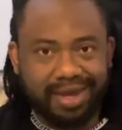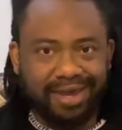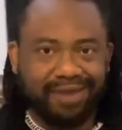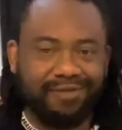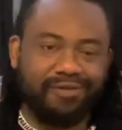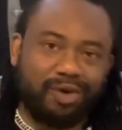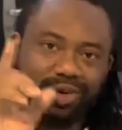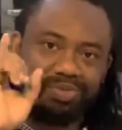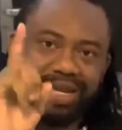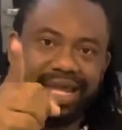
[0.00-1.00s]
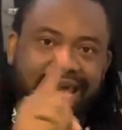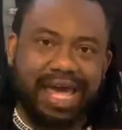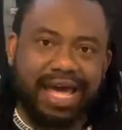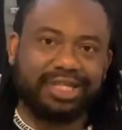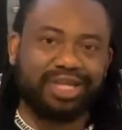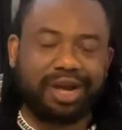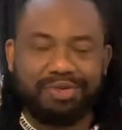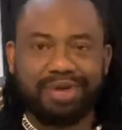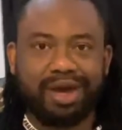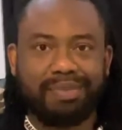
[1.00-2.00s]
If you've always been here cheering
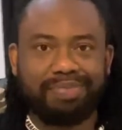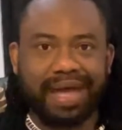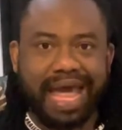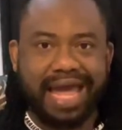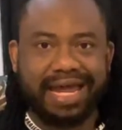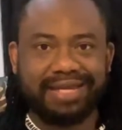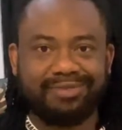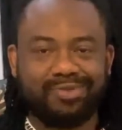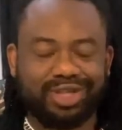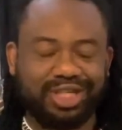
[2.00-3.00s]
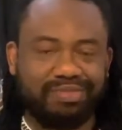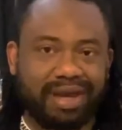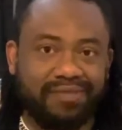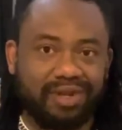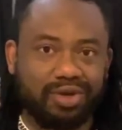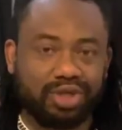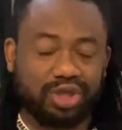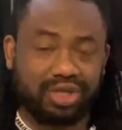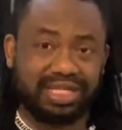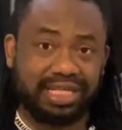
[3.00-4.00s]
me up and watching my videos
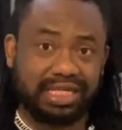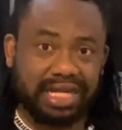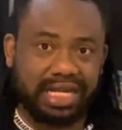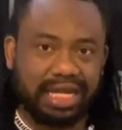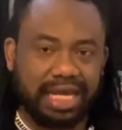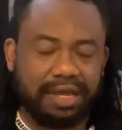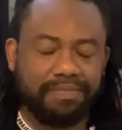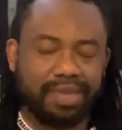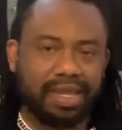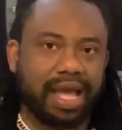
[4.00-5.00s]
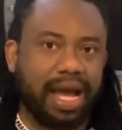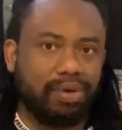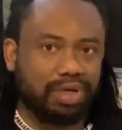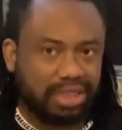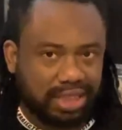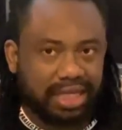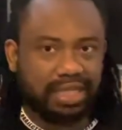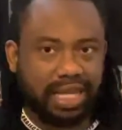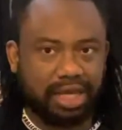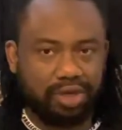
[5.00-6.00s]
consistently, I want to say
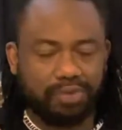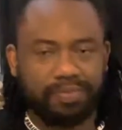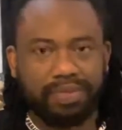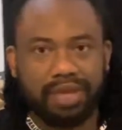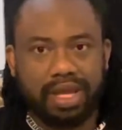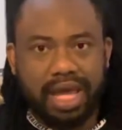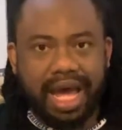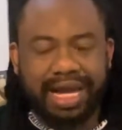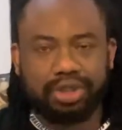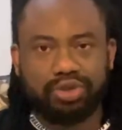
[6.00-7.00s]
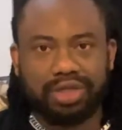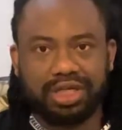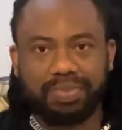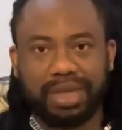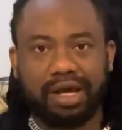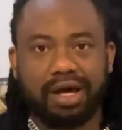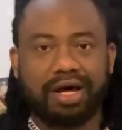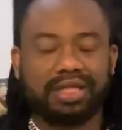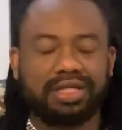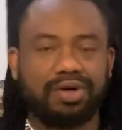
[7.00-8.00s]
thank you. I do this
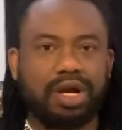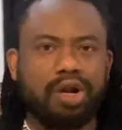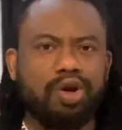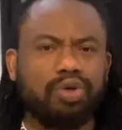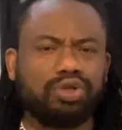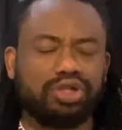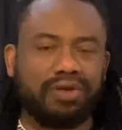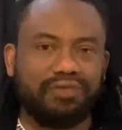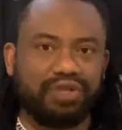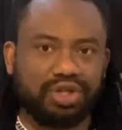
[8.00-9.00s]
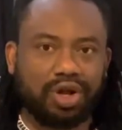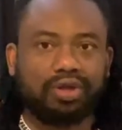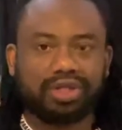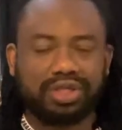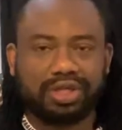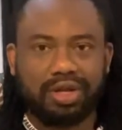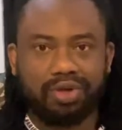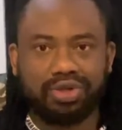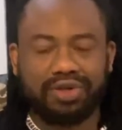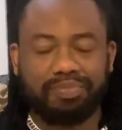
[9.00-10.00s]
because there are loads of results,
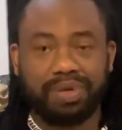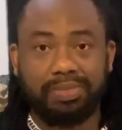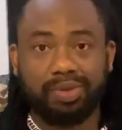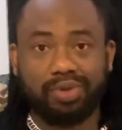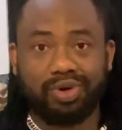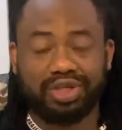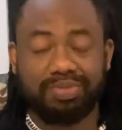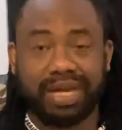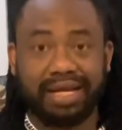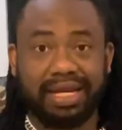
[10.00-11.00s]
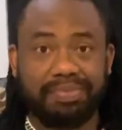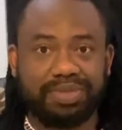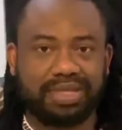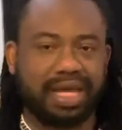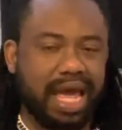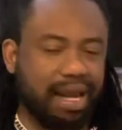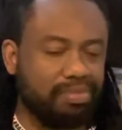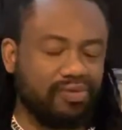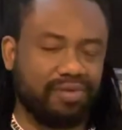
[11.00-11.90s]
loads of people who watch my clips and move